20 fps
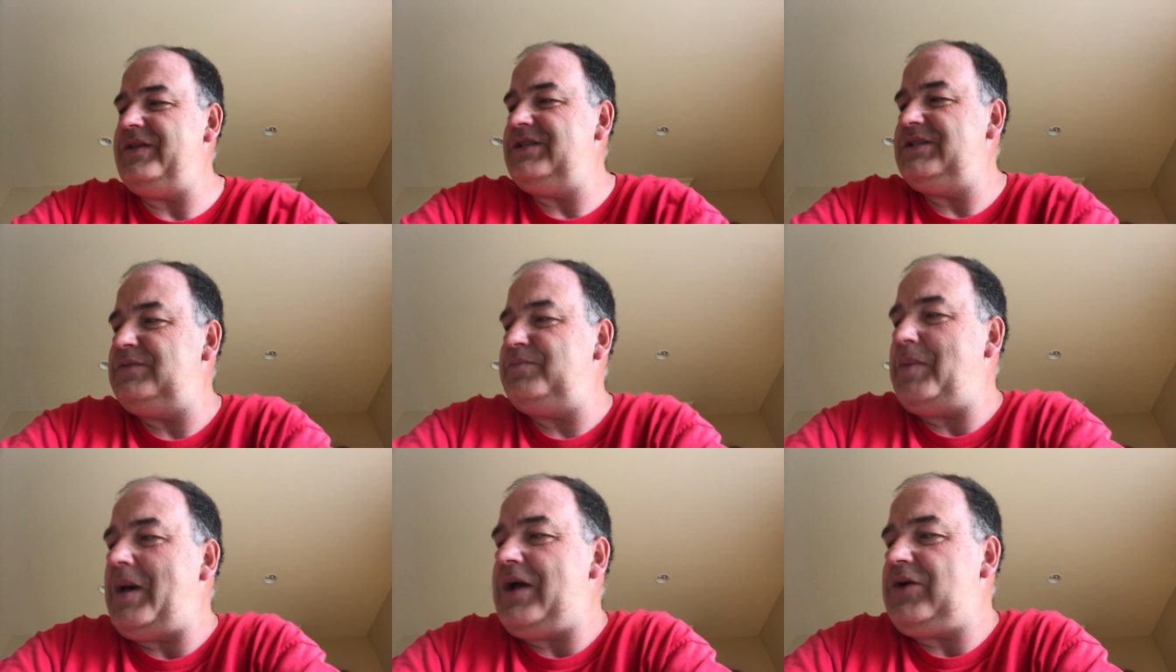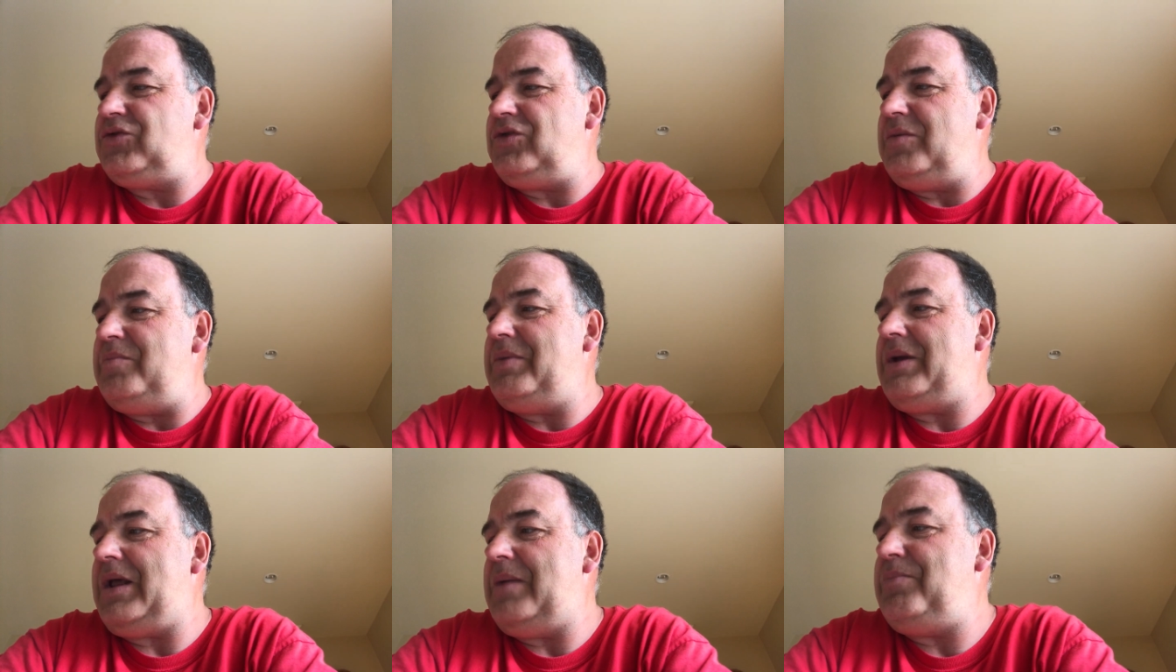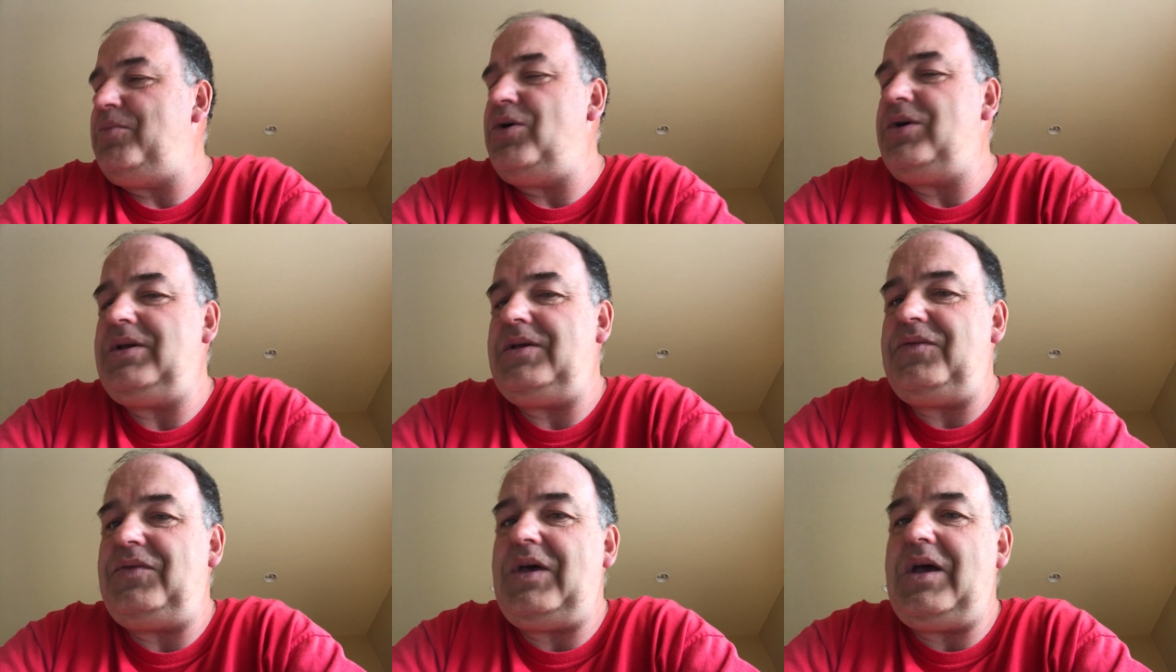the spectrum, but I
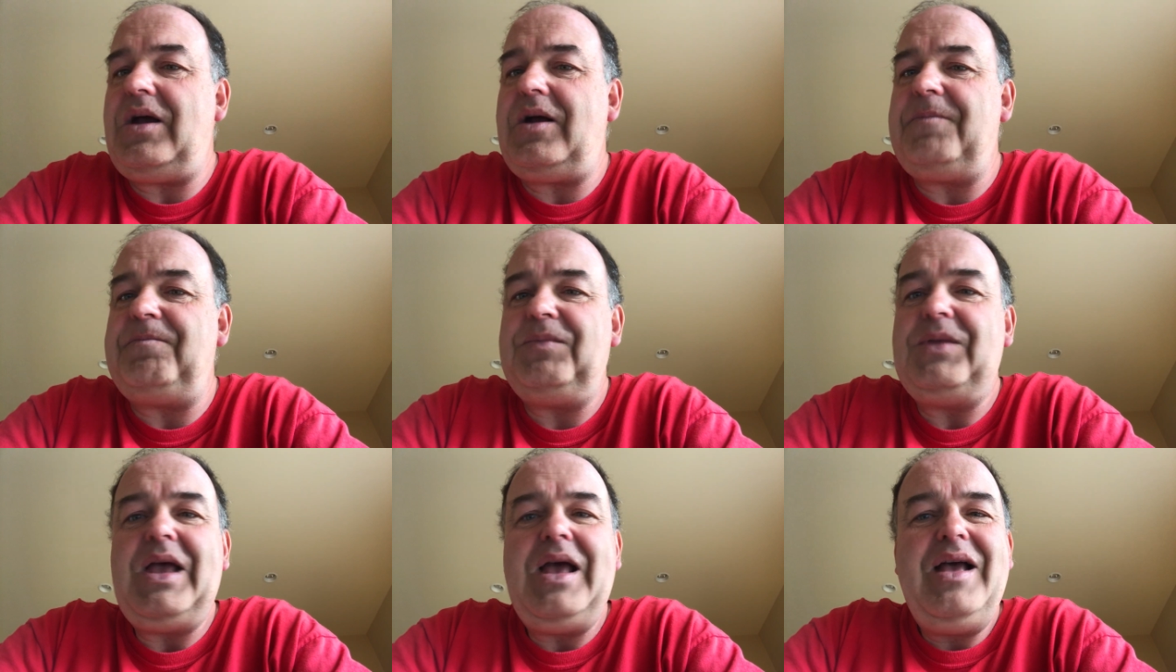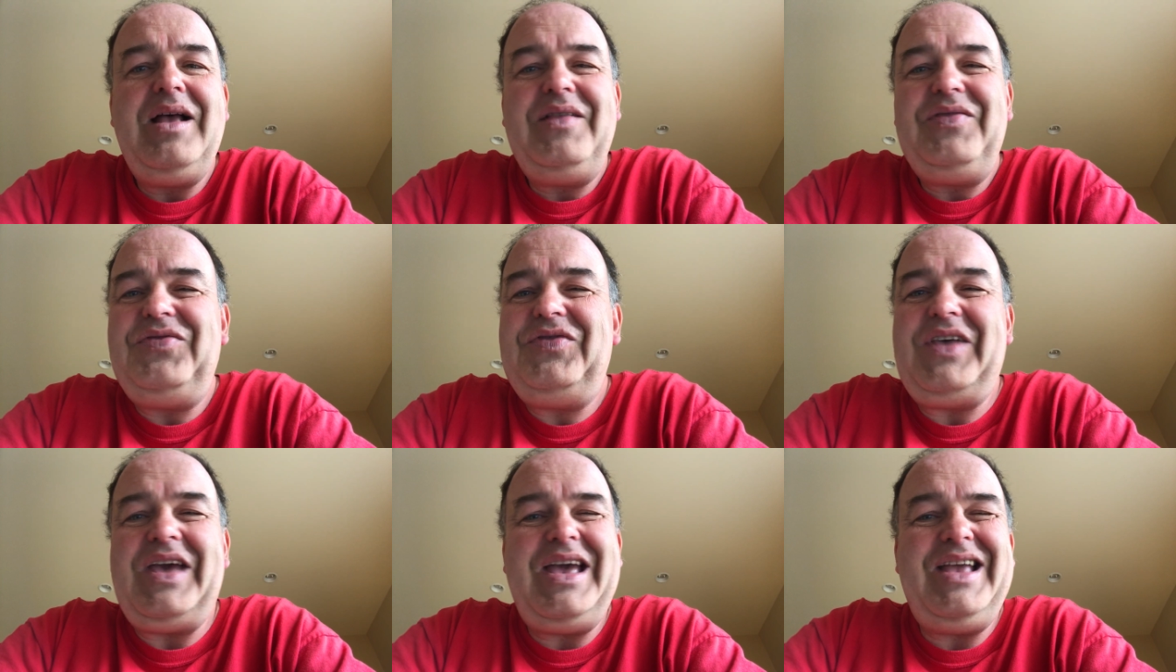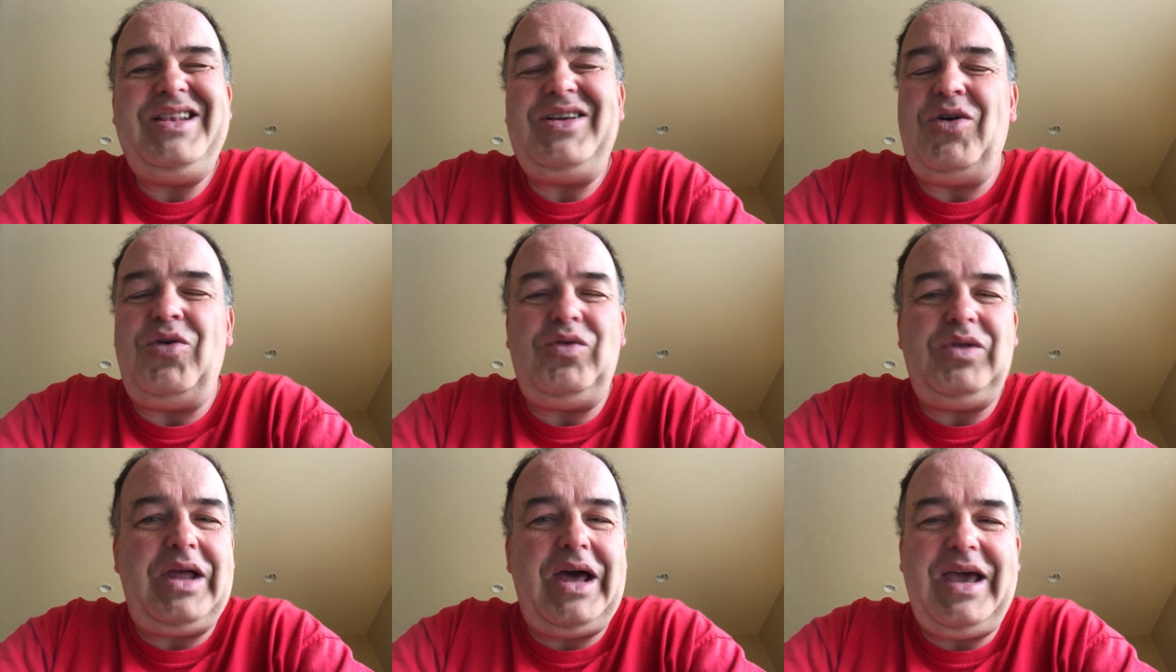put it there they
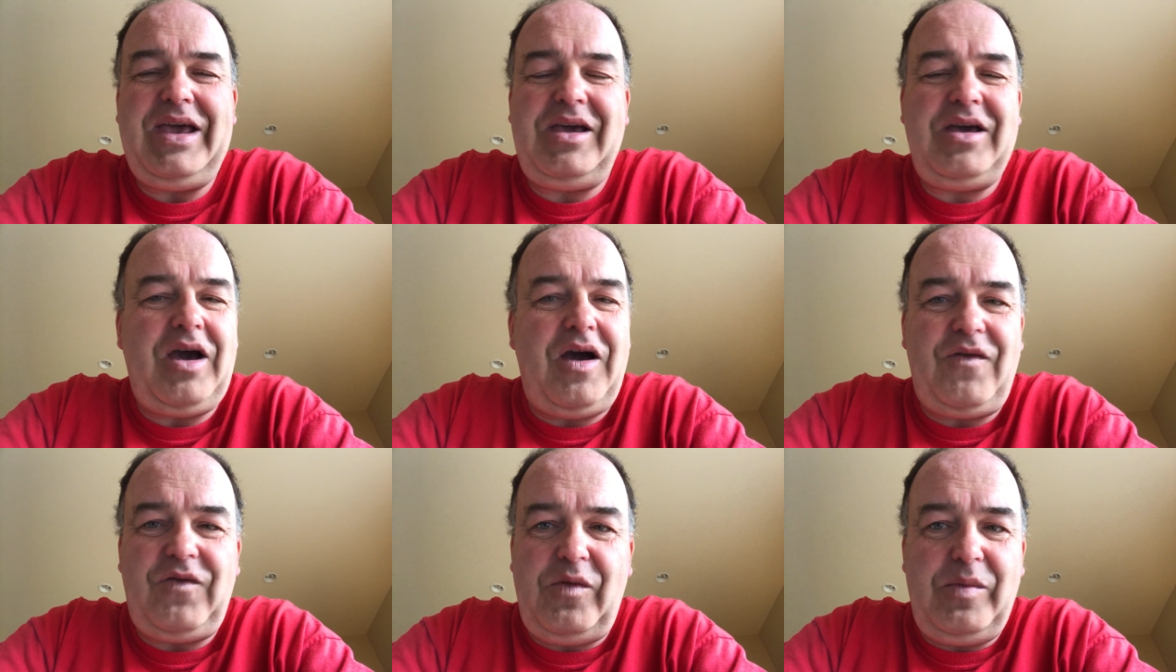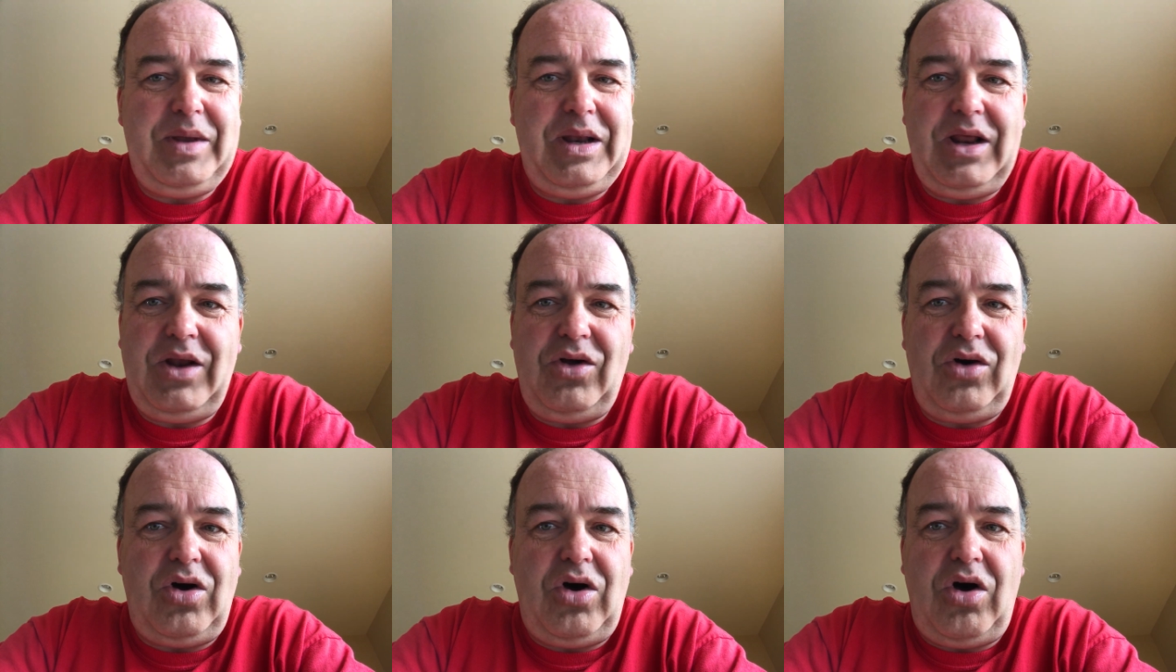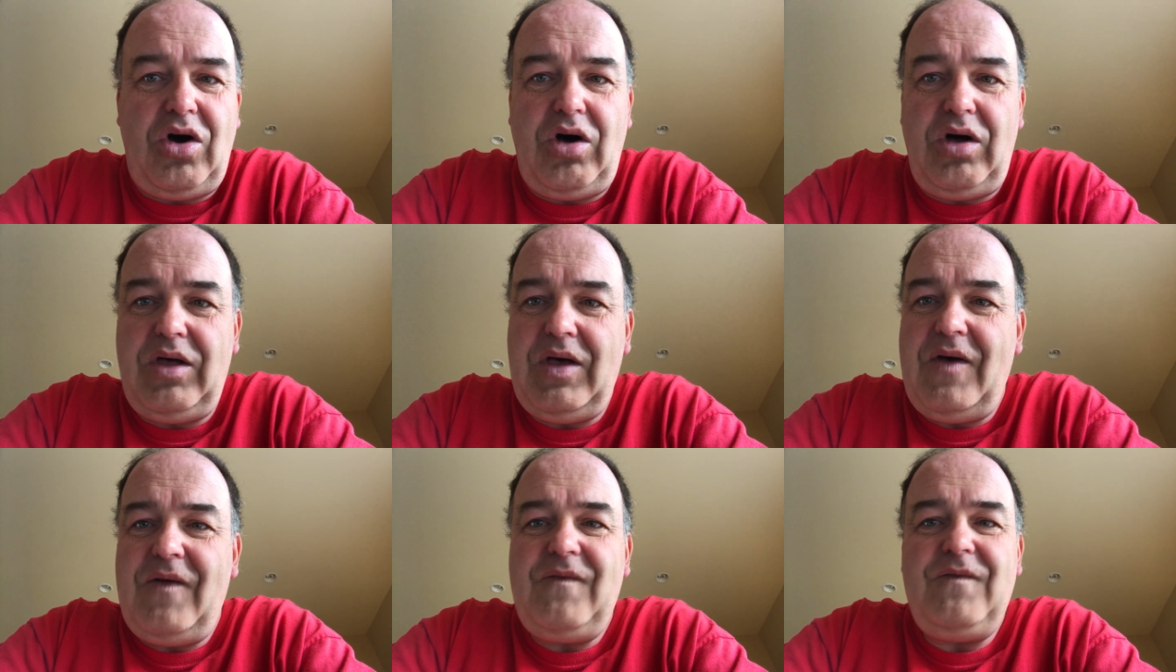don't like government at
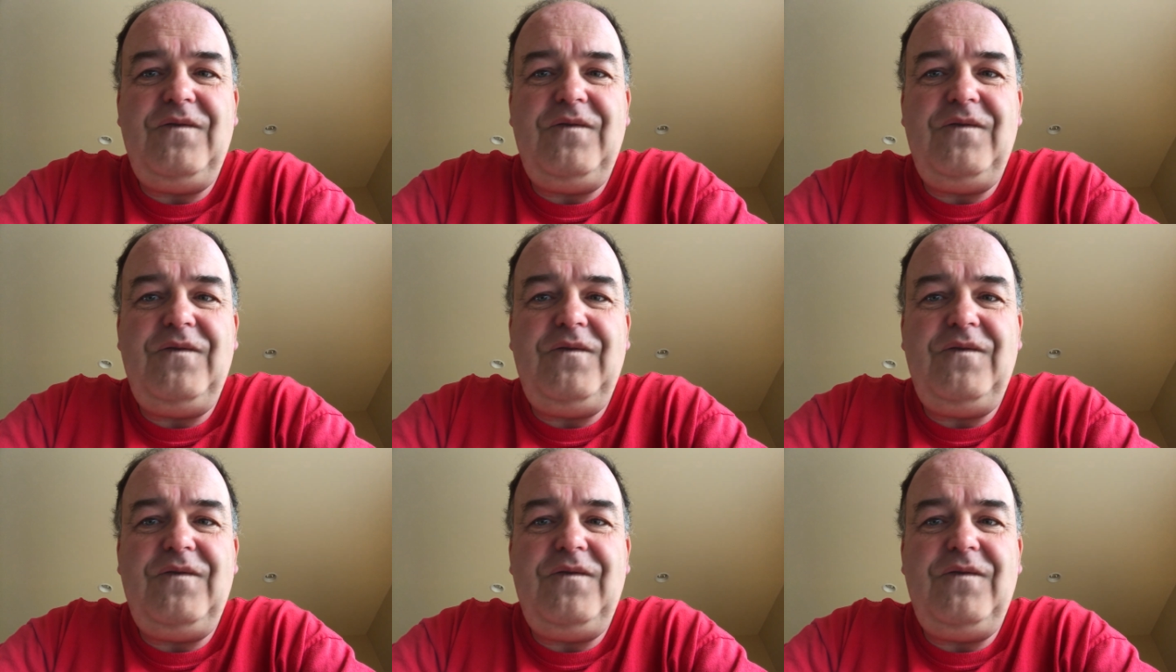all,